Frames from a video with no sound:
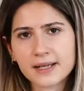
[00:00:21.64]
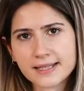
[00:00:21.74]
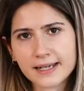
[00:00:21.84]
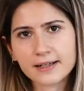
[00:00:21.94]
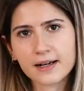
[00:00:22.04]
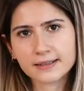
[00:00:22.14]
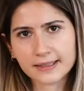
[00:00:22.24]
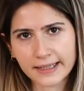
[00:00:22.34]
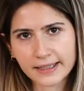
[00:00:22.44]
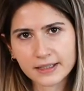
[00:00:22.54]
Hello,
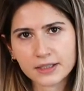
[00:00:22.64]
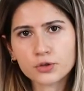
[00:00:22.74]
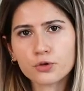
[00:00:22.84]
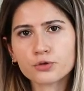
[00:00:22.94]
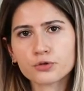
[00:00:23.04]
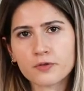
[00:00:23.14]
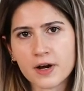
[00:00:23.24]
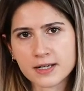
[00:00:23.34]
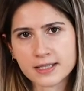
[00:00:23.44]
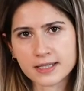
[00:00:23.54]
everyone. I'm
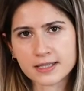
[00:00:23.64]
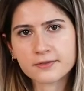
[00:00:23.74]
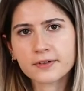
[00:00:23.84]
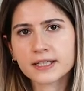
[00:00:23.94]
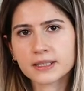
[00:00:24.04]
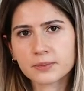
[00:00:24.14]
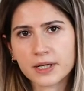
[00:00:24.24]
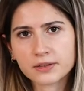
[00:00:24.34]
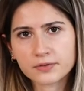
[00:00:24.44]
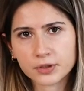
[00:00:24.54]
Zahra
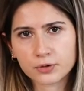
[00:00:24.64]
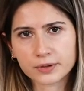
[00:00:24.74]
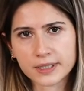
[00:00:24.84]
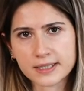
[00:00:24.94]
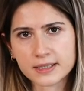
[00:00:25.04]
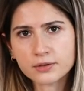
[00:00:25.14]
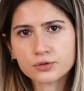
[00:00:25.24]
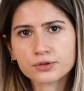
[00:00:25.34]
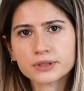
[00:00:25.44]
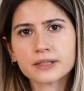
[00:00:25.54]
Karabulut. I'm a
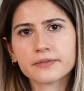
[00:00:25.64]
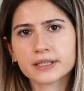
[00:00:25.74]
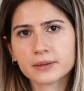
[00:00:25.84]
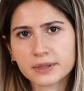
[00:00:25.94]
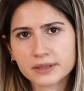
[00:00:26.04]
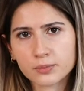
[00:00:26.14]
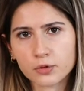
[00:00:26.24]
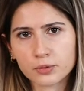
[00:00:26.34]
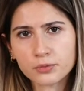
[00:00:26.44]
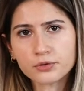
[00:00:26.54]
senior student
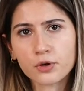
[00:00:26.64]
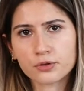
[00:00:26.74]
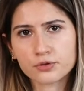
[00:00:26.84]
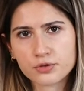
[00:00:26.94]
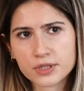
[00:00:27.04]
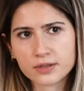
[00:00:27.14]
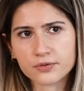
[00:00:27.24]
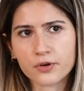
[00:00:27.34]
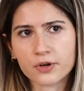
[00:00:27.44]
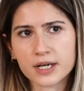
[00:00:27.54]
in the Department of
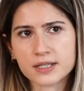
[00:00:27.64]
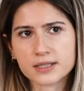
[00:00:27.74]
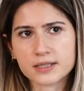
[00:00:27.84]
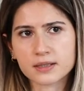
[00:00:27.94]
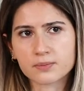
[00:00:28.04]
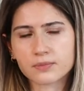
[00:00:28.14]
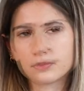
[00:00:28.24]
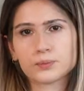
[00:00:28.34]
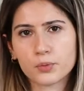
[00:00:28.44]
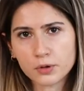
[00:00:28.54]
Finance at Inonu
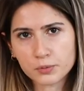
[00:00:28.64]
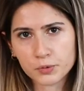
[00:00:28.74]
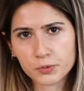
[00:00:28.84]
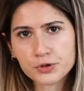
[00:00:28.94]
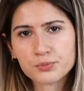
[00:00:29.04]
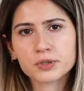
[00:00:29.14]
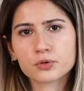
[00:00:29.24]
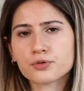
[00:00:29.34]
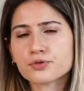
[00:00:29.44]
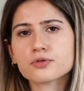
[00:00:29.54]
University,
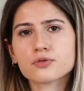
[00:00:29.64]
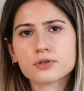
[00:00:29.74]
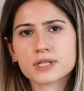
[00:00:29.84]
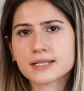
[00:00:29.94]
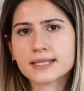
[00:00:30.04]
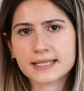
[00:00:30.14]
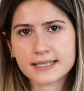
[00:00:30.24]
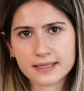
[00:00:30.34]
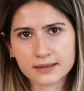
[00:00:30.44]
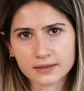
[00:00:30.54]
Faculty of
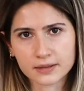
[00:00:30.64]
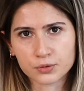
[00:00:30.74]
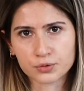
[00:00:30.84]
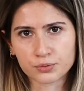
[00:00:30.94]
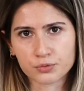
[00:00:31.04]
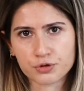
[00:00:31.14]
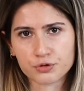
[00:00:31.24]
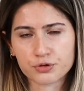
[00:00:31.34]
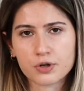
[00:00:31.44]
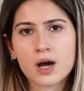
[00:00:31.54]
Economics and
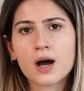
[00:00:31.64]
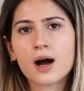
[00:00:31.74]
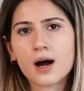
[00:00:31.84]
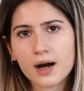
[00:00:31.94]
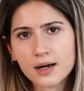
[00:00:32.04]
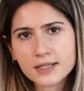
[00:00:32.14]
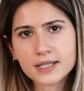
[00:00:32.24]
Administrative Sciences.